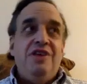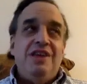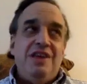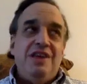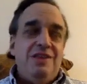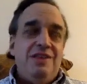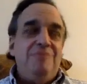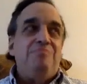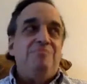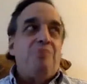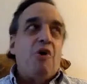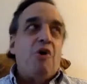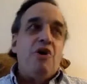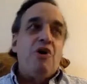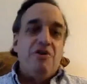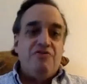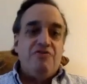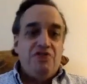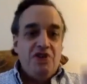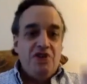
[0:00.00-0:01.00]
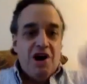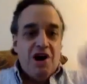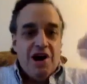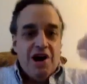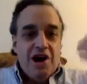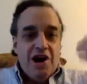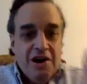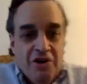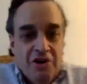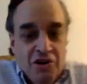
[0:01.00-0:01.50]
in part of
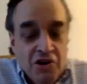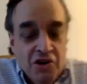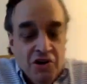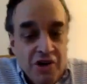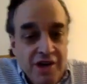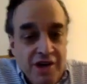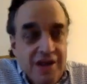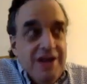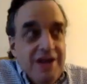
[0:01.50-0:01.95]
denial,